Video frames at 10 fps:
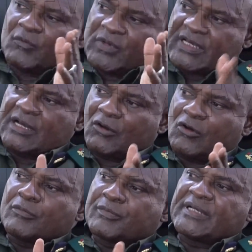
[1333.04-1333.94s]
we can
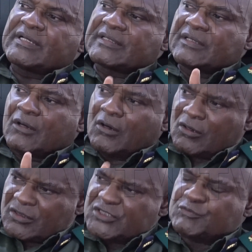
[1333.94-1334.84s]
all bring
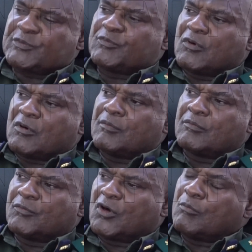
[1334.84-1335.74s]
all these people on,
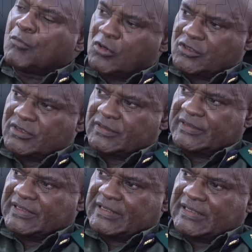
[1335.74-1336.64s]
on board,
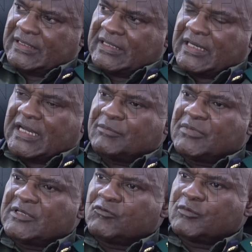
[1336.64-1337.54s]
I
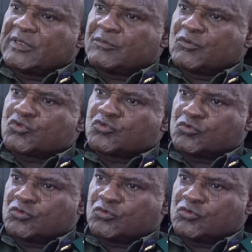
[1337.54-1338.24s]
believe we'll be able to